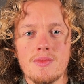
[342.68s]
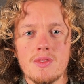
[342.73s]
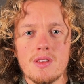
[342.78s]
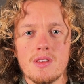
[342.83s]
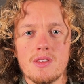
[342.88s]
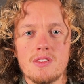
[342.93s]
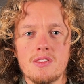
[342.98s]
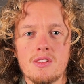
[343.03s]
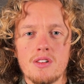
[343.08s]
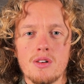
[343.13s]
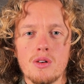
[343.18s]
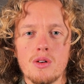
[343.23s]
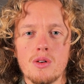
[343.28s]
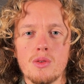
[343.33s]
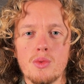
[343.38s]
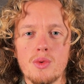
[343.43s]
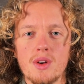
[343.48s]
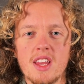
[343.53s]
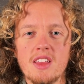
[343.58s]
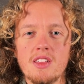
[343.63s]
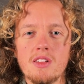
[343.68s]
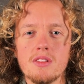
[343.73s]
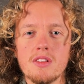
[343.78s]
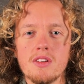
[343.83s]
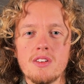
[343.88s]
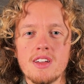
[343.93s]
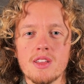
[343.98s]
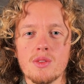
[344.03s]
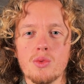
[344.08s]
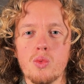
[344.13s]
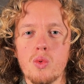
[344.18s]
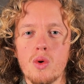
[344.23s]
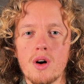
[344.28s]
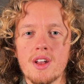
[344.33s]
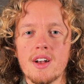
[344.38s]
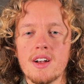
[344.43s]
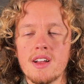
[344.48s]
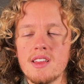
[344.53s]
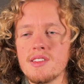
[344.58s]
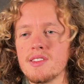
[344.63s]
So we need to look at what
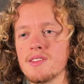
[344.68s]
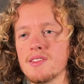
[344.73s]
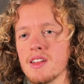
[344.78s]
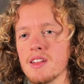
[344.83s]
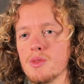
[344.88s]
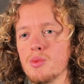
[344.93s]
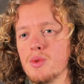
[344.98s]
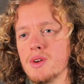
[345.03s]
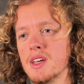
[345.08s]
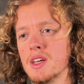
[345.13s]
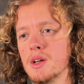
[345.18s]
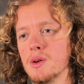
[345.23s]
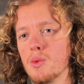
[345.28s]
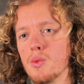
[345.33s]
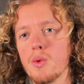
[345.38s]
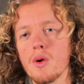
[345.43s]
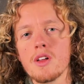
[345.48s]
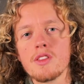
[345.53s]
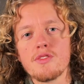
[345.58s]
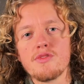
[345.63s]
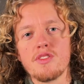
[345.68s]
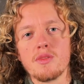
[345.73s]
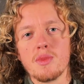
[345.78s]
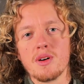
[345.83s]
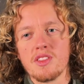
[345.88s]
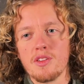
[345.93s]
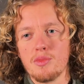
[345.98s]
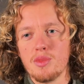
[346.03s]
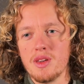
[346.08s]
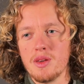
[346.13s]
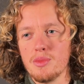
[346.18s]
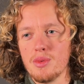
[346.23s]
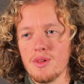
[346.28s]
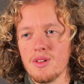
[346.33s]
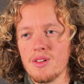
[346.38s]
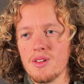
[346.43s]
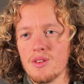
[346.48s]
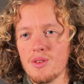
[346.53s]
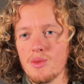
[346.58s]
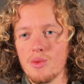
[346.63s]
it is that we want from other
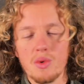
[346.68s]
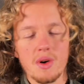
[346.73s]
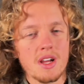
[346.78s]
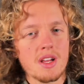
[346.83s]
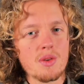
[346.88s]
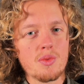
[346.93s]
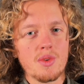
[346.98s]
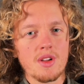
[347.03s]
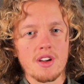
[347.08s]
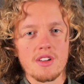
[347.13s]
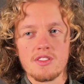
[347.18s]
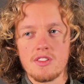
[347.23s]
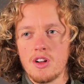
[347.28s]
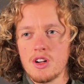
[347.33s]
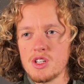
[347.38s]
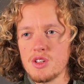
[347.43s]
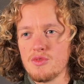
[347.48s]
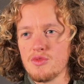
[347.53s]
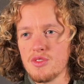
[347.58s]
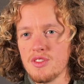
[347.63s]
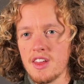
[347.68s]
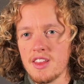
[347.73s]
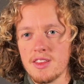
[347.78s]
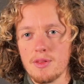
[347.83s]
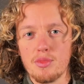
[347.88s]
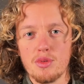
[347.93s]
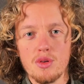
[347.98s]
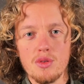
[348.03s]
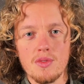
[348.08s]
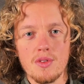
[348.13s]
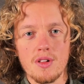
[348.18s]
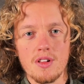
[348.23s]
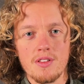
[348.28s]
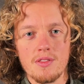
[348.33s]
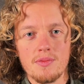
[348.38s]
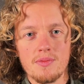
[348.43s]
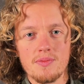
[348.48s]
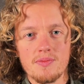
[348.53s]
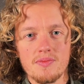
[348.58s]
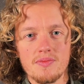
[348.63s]
people when we are searching for that approval.
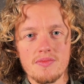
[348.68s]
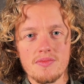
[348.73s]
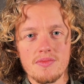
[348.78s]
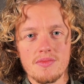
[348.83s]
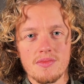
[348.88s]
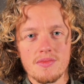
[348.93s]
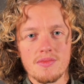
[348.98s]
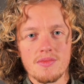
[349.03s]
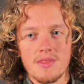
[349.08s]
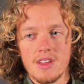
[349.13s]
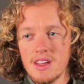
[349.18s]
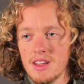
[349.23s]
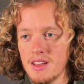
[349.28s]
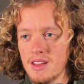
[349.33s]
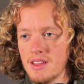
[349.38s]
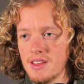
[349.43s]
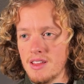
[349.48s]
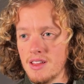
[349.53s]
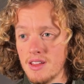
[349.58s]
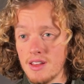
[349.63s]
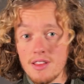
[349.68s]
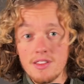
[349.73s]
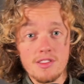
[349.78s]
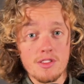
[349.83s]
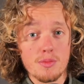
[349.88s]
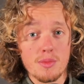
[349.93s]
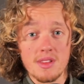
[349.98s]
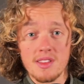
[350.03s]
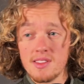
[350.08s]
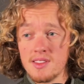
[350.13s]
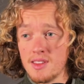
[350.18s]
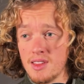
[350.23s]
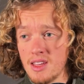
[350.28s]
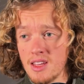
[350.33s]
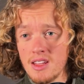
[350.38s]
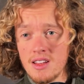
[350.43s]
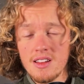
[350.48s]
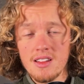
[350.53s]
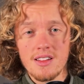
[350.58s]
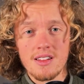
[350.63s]
It is to be
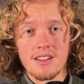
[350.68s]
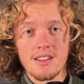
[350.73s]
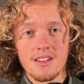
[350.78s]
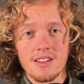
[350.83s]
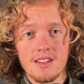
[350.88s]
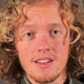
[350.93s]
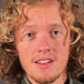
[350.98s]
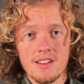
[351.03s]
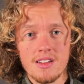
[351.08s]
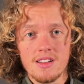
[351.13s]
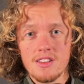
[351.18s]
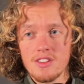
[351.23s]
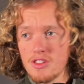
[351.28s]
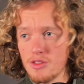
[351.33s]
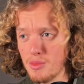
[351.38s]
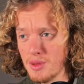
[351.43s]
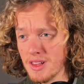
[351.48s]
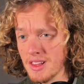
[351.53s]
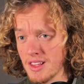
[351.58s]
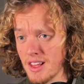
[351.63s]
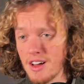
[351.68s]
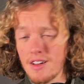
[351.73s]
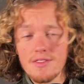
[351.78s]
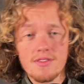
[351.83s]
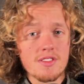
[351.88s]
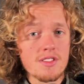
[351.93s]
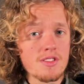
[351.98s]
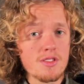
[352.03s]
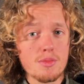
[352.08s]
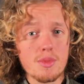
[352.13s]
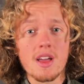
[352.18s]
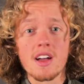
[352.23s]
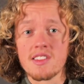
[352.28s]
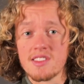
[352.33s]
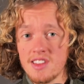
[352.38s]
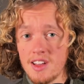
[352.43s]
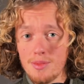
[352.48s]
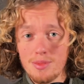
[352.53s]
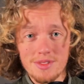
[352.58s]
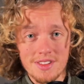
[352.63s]
seen, to be loved, to be
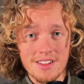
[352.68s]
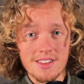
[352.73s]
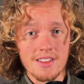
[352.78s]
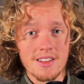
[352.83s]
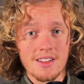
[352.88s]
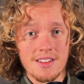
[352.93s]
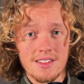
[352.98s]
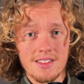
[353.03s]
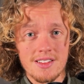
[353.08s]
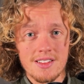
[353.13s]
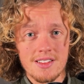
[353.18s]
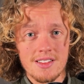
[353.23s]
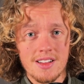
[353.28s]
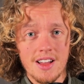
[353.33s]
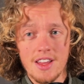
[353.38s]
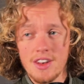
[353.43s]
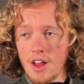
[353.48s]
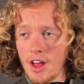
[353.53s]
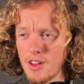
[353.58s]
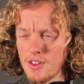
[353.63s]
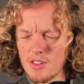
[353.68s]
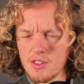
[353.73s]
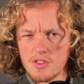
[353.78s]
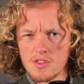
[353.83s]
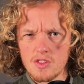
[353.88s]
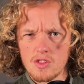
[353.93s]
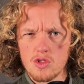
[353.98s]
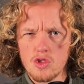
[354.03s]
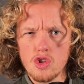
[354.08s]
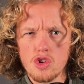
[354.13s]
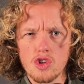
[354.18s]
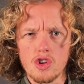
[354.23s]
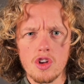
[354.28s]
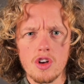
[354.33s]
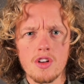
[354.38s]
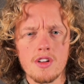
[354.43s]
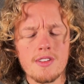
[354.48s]
accepted, and understood.